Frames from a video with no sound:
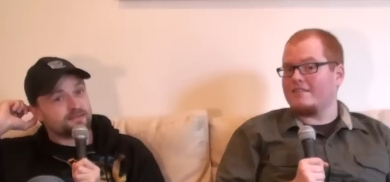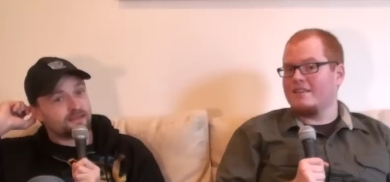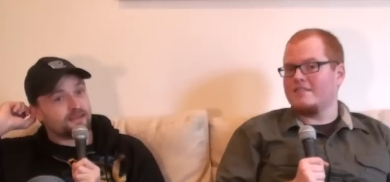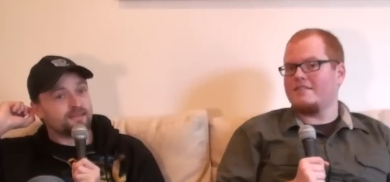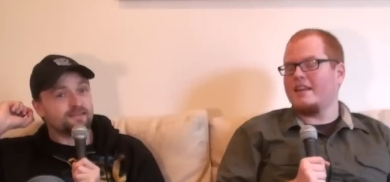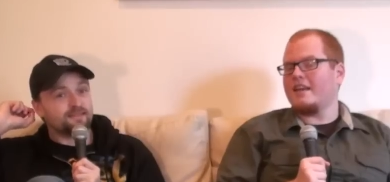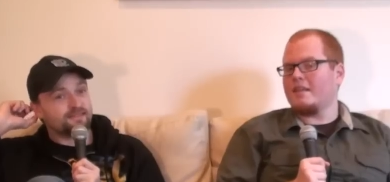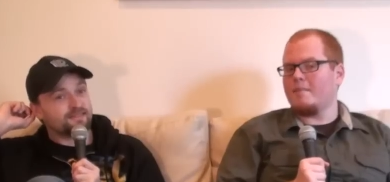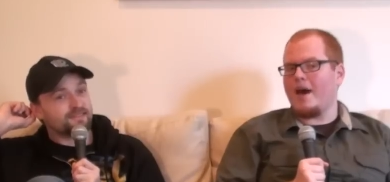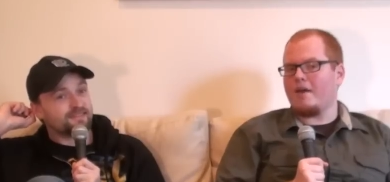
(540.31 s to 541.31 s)
Speaker 1: comedians yeah. sitting
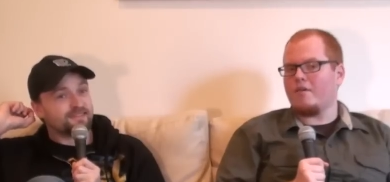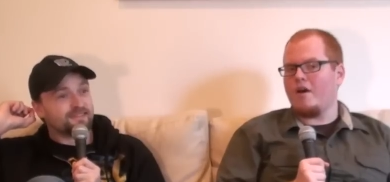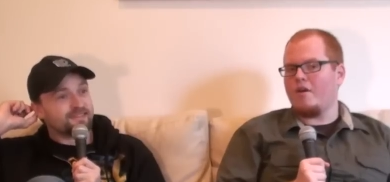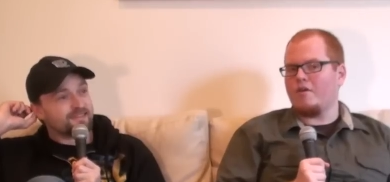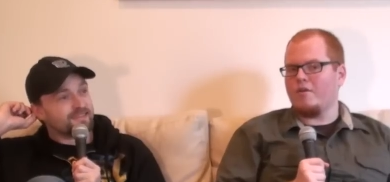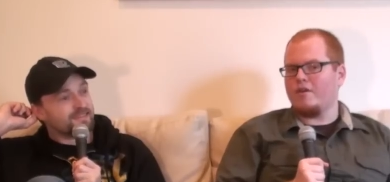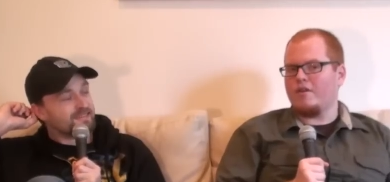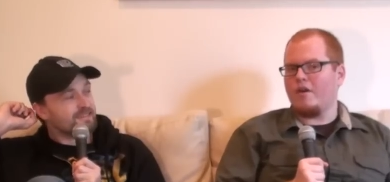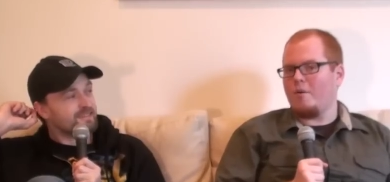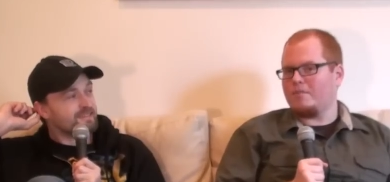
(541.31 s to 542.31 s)
in the back row who
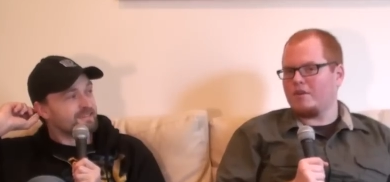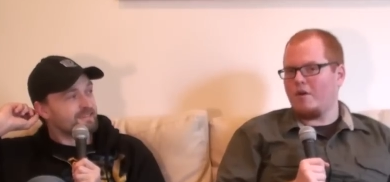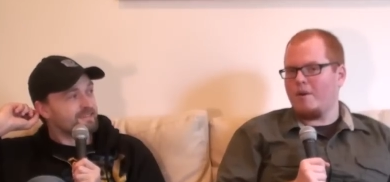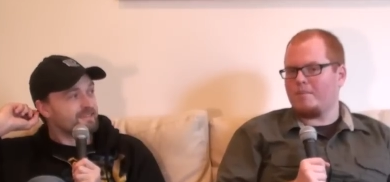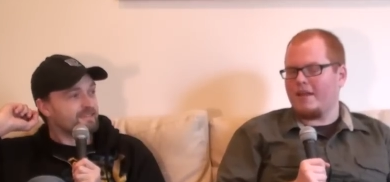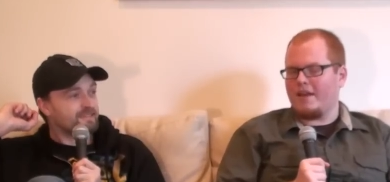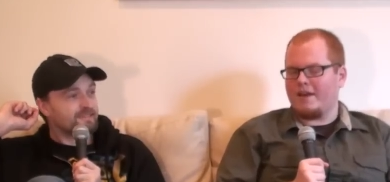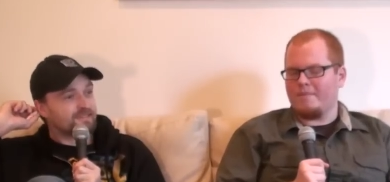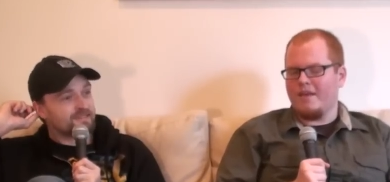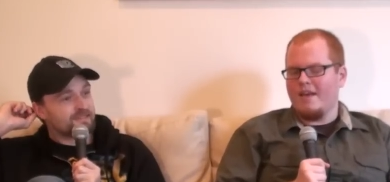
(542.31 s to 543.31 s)
had hoped to go up that
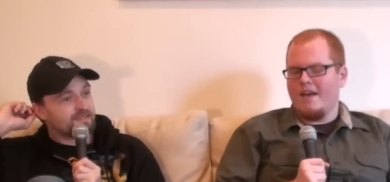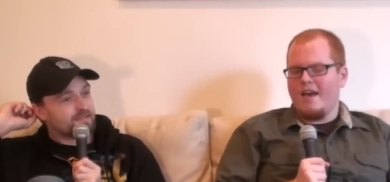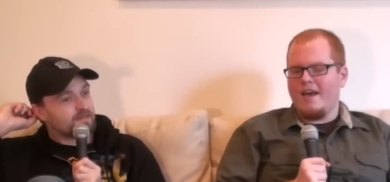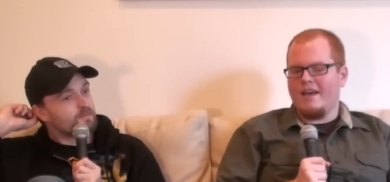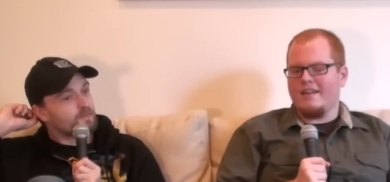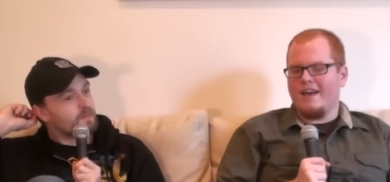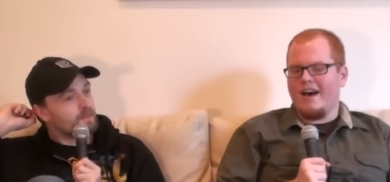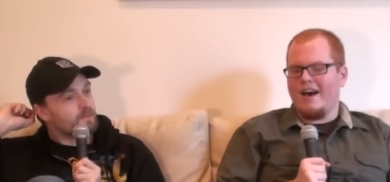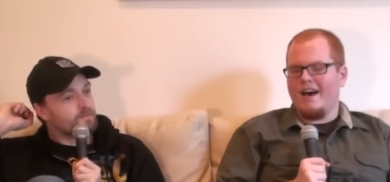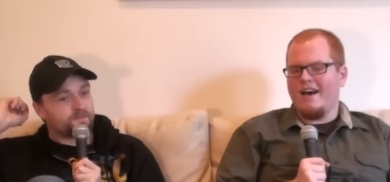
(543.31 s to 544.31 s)
night, and.
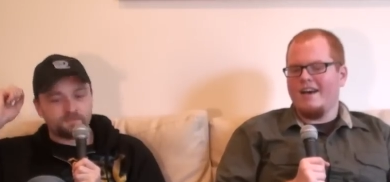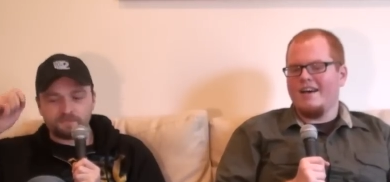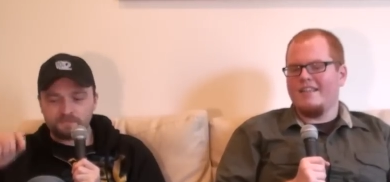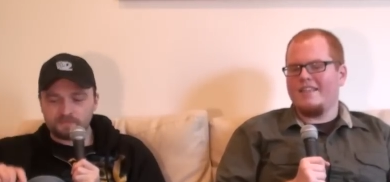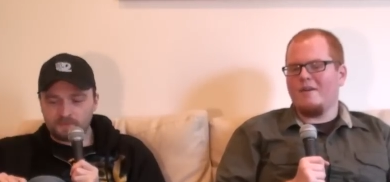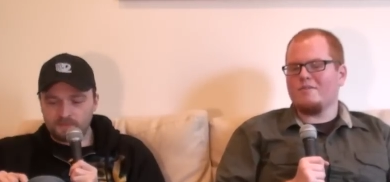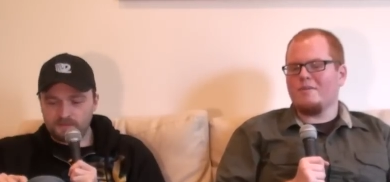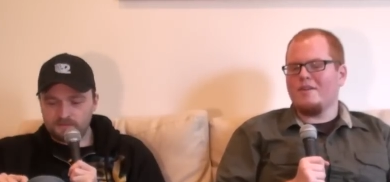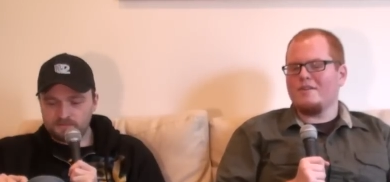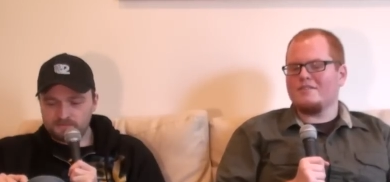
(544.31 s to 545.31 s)
Uh, that was
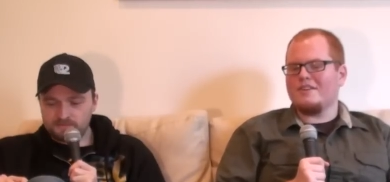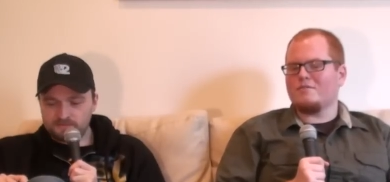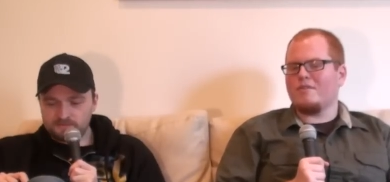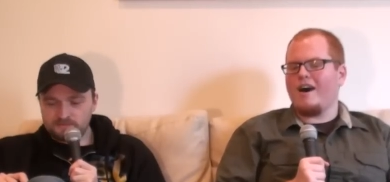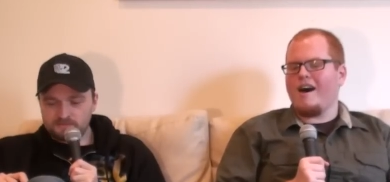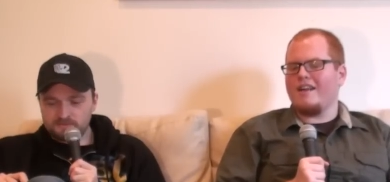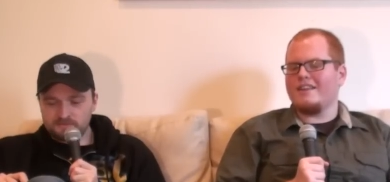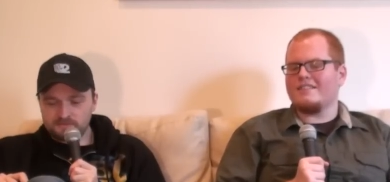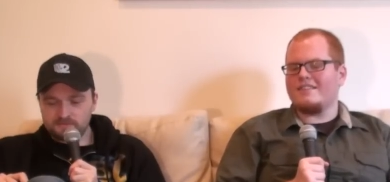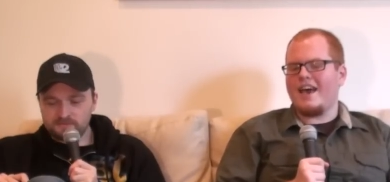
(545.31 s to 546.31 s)
one of those things where the
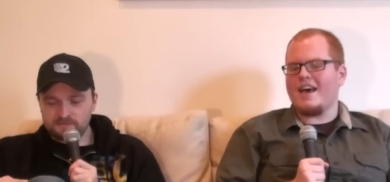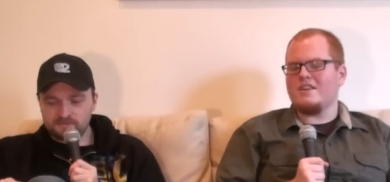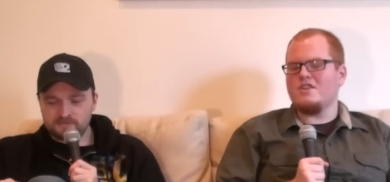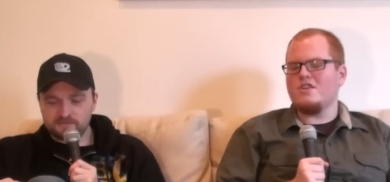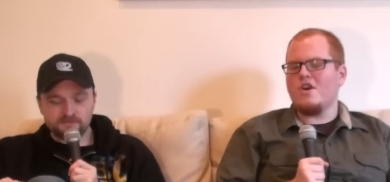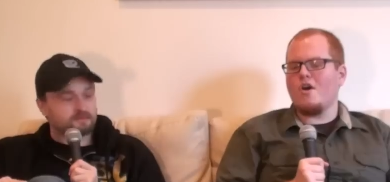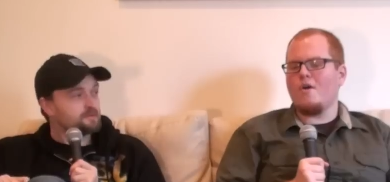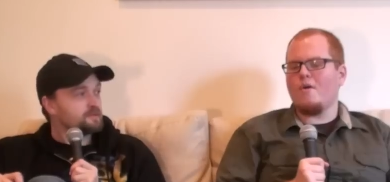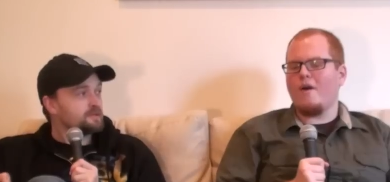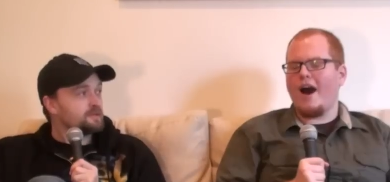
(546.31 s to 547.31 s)
audience had
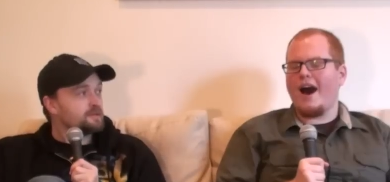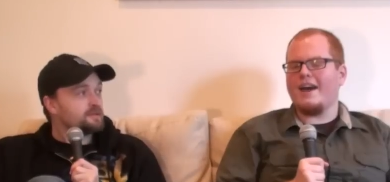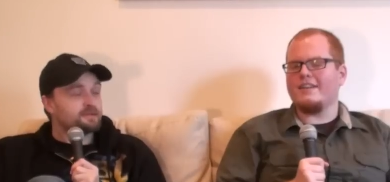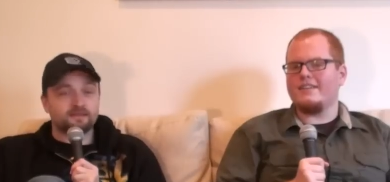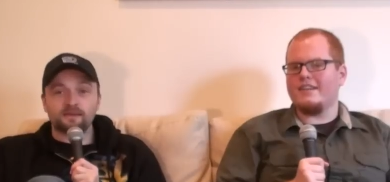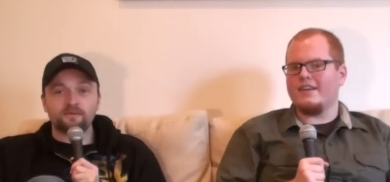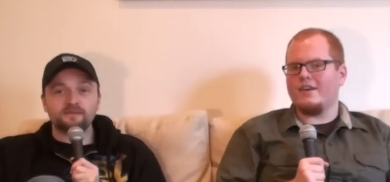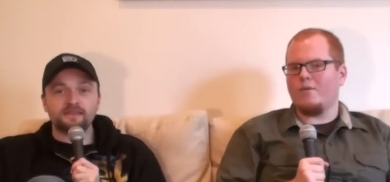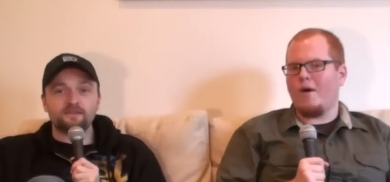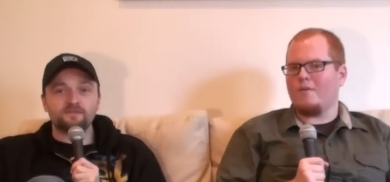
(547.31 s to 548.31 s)
no idea. There
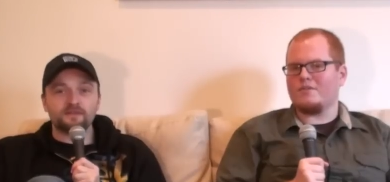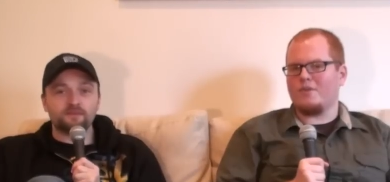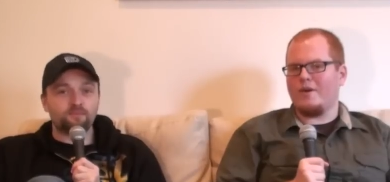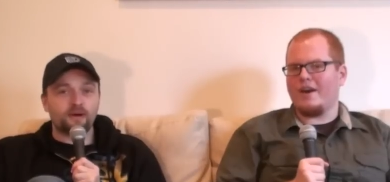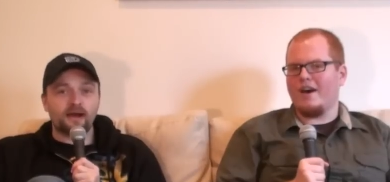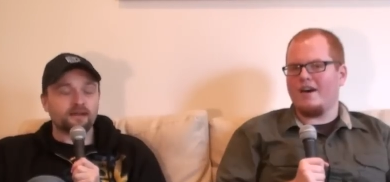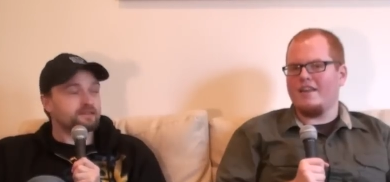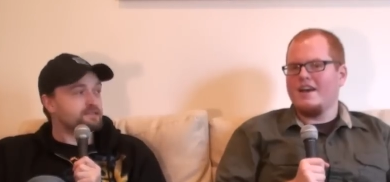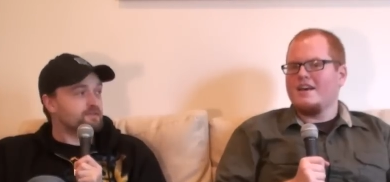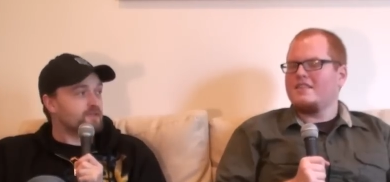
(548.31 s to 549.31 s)
were definitely
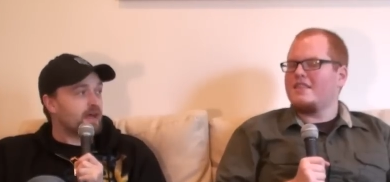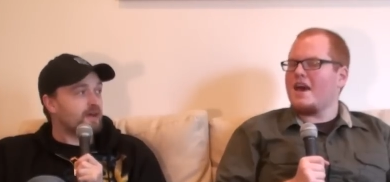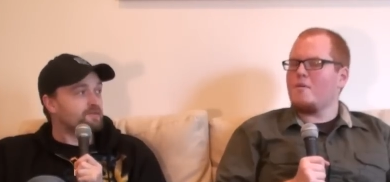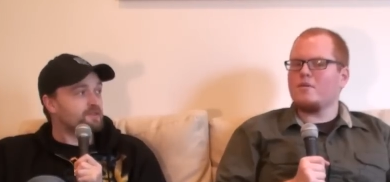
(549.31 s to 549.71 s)
pockets on. of laughter.